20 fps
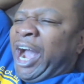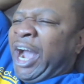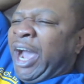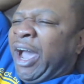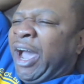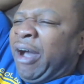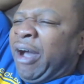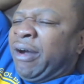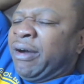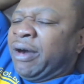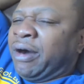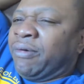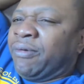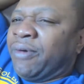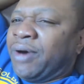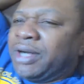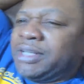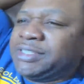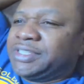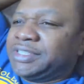Yeah, I
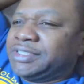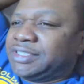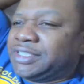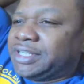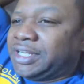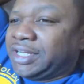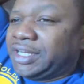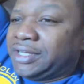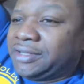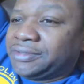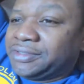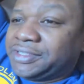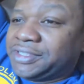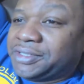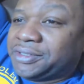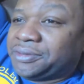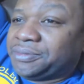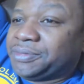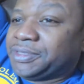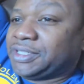watched this clown
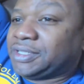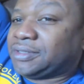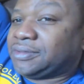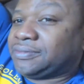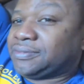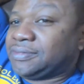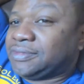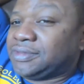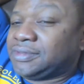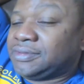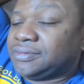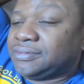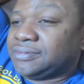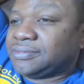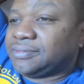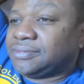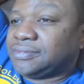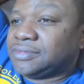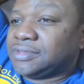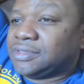tell me
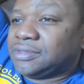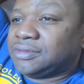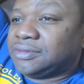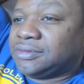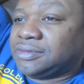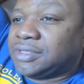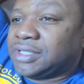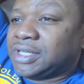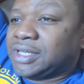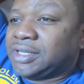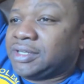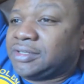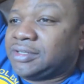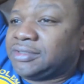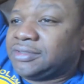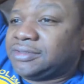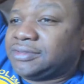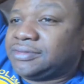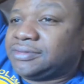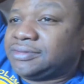that
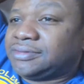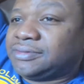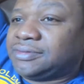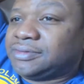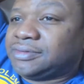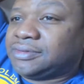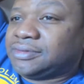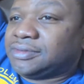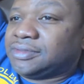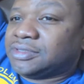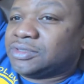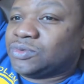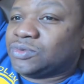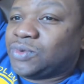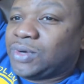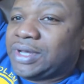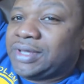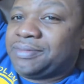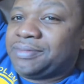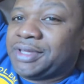this
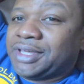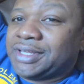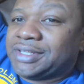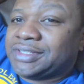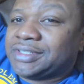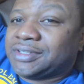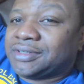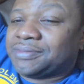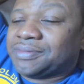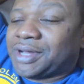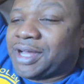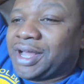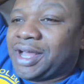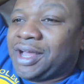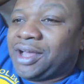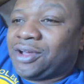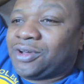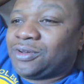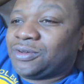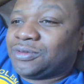white man took my
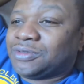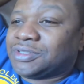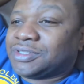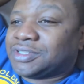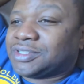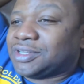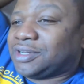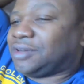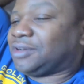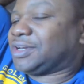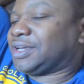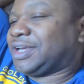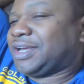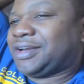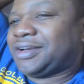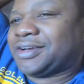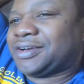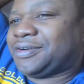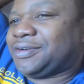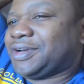house, all kind of